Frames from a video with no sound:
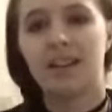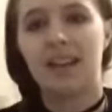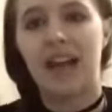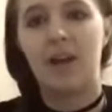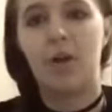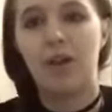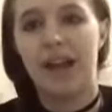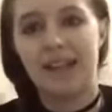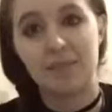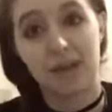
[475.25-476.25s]
that whole
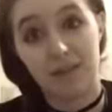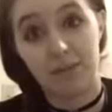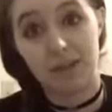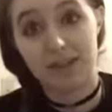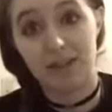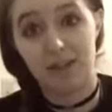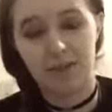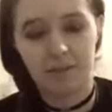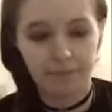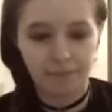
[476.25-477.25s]
aspect of myself.
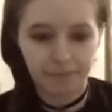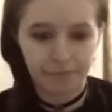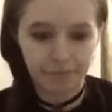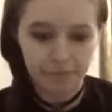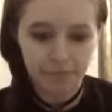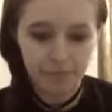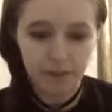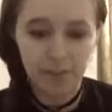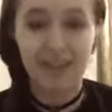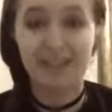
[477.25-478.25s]

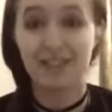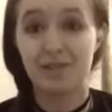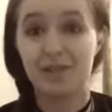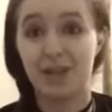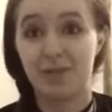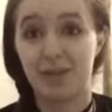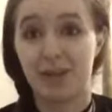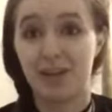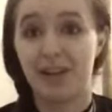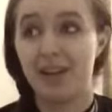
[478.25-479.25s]
Because I do
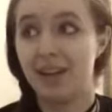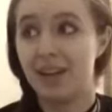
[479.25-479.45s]
suffer